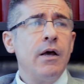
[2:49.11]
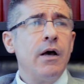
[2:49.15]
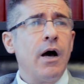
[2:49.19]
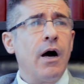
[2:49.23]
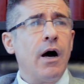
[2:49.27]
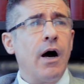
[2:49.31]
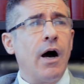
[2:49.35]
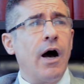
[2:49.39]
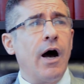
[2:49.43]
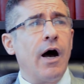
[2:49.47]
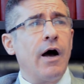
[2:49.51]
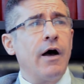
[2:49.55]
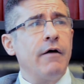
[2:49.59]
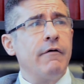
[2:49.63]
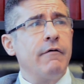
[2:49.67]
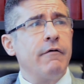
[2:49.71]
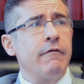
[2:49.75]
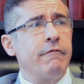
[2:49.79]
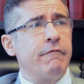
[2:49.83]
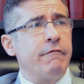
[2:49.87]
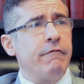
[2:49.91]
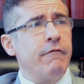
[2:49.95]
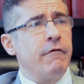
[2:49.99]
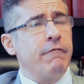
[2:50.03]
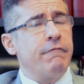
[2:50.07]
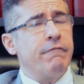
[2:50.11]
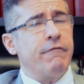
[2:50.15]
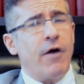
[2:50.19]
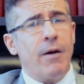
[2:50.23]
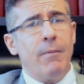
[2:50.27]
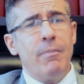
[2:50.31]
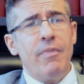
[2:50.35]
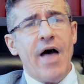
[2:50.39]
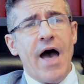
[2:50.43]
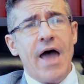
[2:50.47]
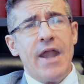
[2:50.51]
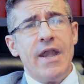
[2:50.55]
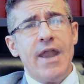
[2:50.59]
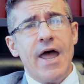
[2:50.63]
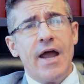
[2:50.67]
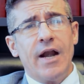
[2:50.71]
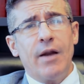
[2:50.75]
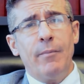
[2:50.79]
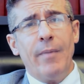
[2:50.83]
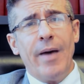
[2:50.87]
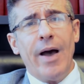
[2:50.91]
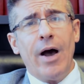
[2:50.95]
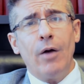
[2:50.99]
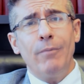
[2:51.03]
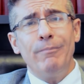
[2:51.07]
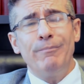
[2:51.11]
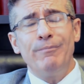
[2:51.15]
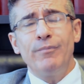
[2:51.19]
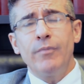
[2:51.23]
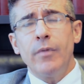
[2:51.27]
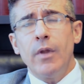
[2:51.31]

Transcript: from that net amount.